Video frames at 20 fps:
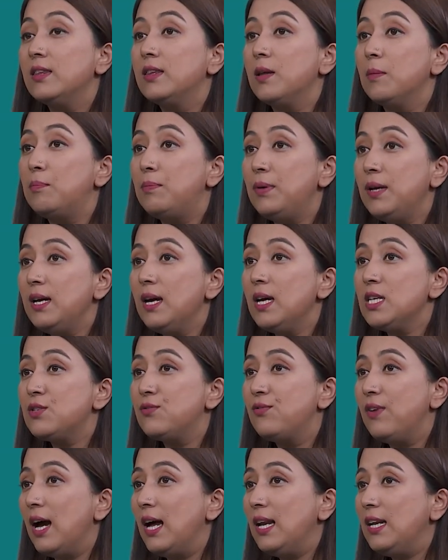the
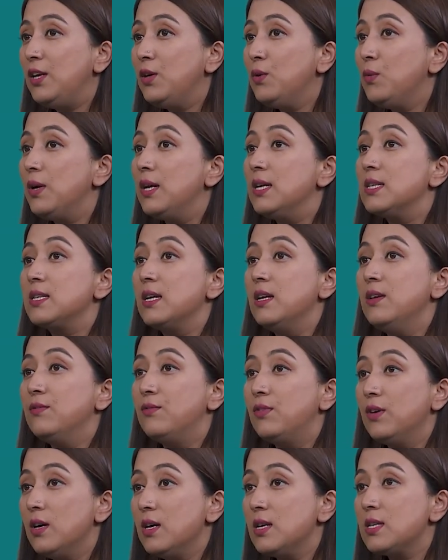pH value is
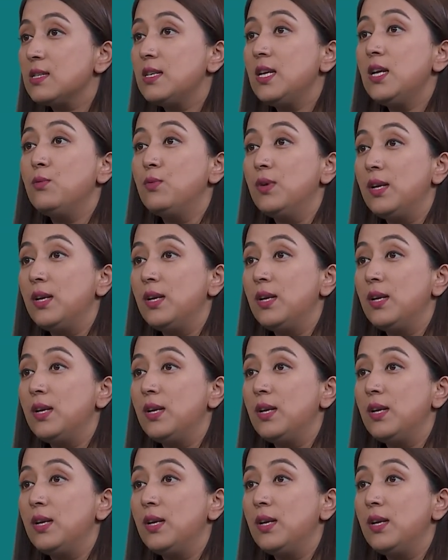inversely